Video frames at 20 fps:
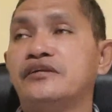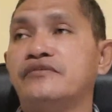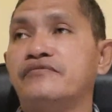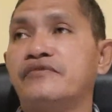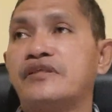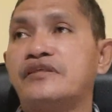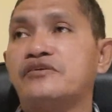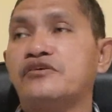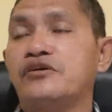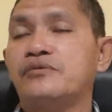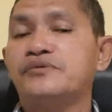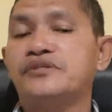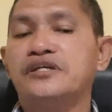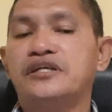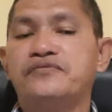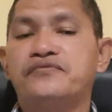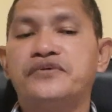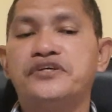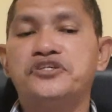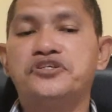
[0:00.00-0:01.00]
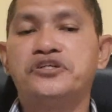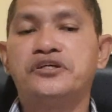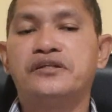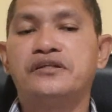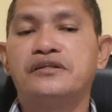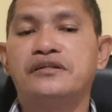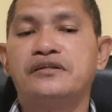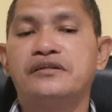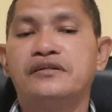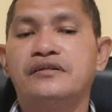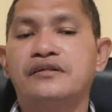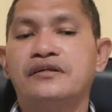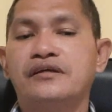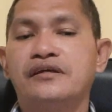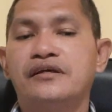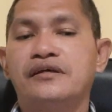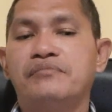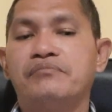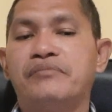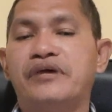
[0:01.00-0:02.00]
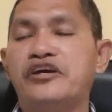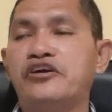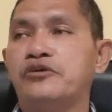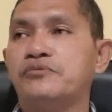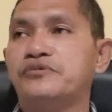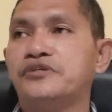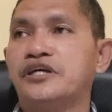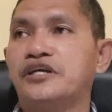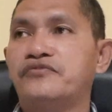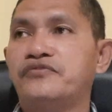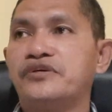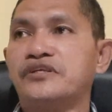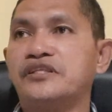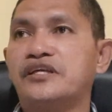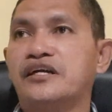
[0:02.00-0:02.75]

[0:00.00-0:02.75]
with observation by observing